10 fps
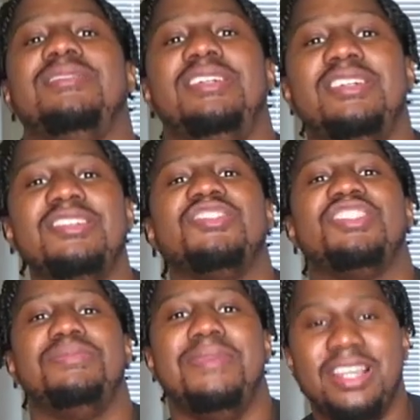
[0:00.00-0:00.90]
Good
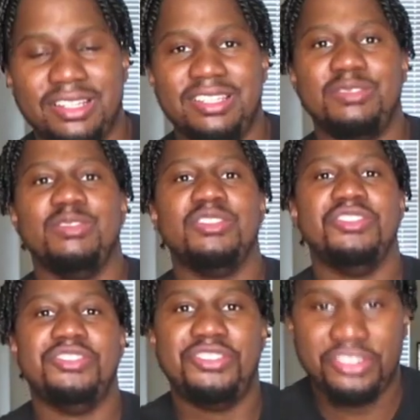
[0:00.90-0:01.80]
smelling
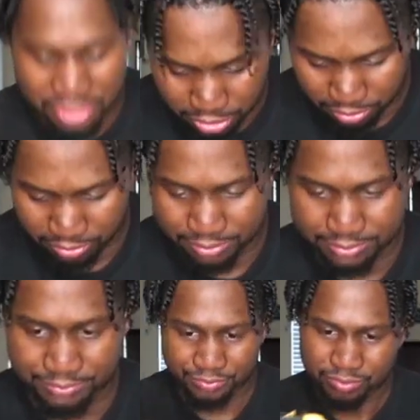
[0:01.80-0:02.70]
shoe.
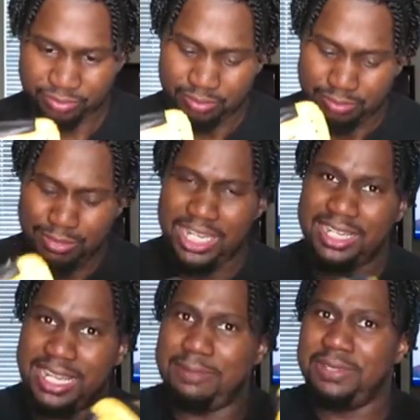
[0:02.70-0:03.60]

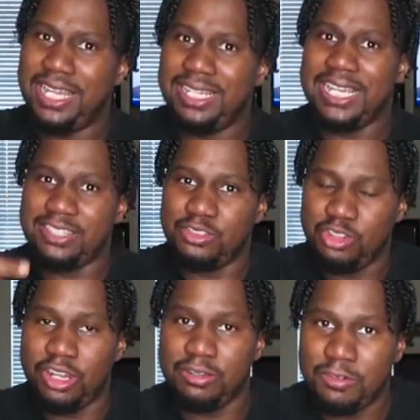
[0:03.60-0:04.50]
Man, if y'all like the
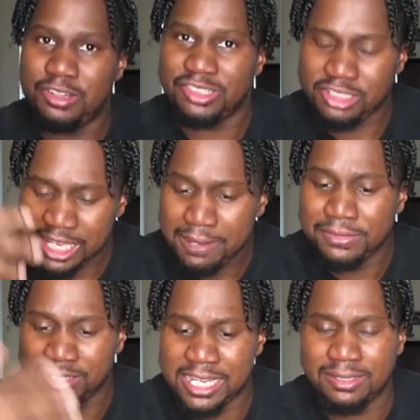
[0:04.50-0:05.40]
Jordan 1s,
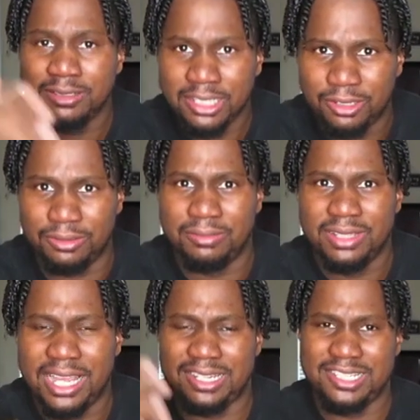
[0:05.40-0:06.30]
comment down below.
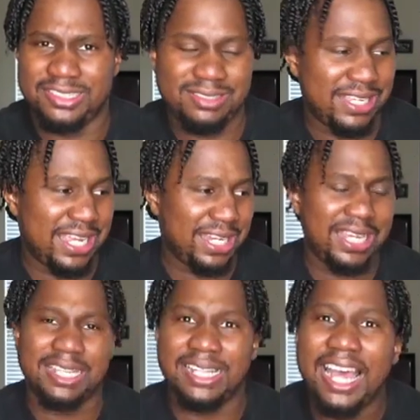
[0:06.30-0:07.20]
Cause I
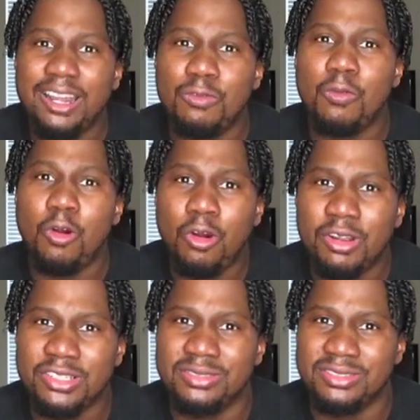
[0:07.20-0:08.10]
got a lot of
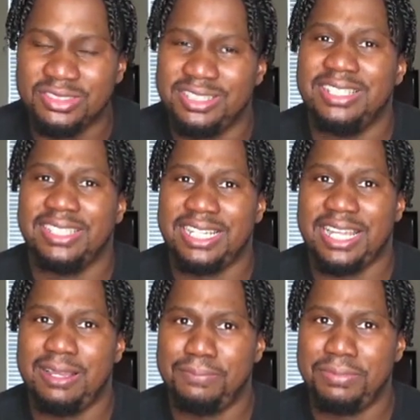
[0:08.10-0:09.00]
ones. Like
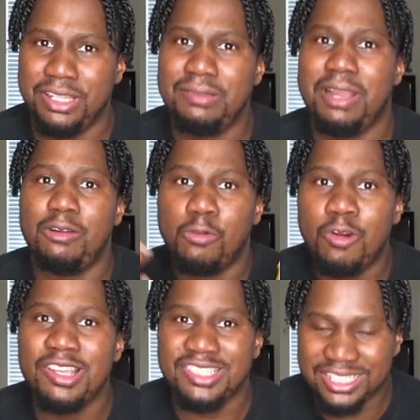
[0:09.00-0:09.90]
I'm building my
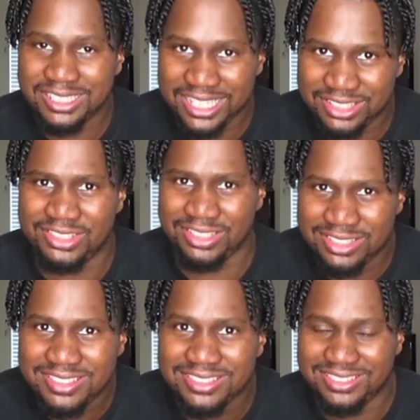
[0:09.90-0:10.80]
ones
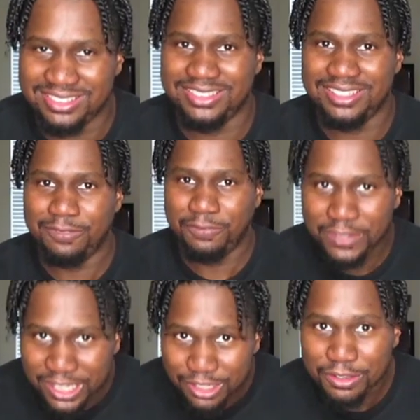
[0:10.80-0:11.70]
collection. You
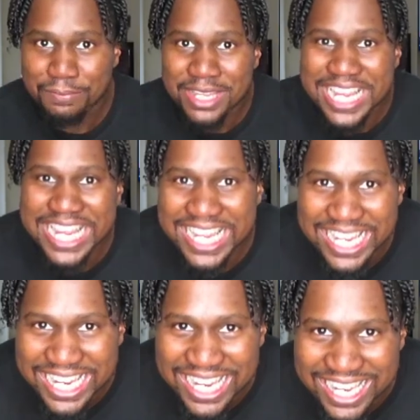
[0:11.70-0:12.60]
feel
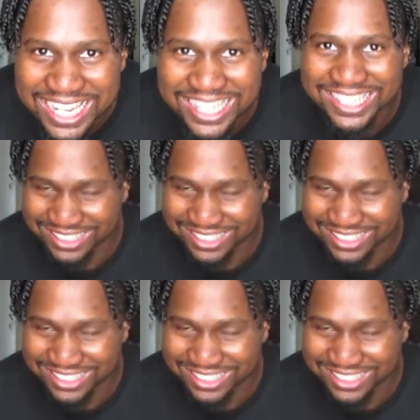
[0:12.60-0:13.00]
me?